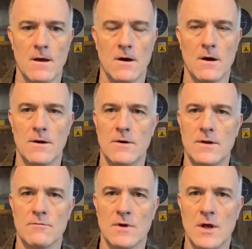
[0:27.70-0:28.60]
on,
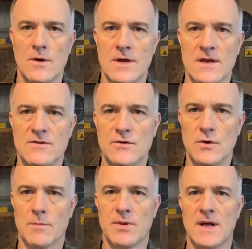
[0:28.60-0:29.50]
reloading is
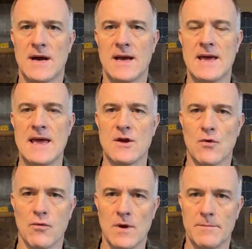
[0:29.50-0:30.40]
you apply a
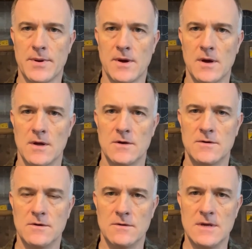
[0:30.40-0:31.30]
crimp
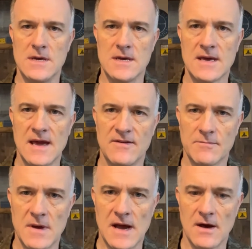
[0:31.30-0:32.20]
to the case
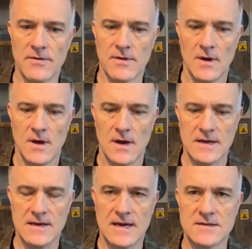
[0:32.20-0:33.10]
mouth
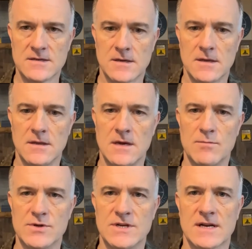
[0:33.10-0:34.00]
against the
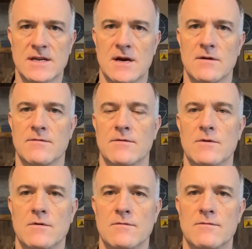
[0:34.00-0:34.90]
projectile
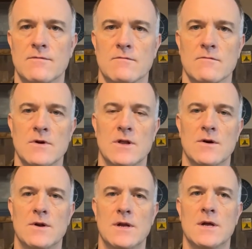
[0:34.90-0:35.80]
you've
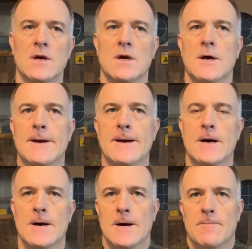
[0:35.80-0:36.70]
reloaded.
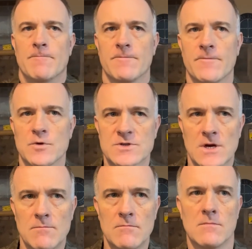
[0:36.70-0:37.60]
Um, for
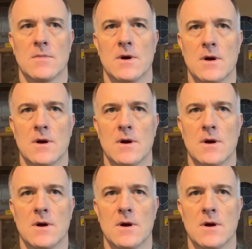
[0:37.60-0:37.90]
some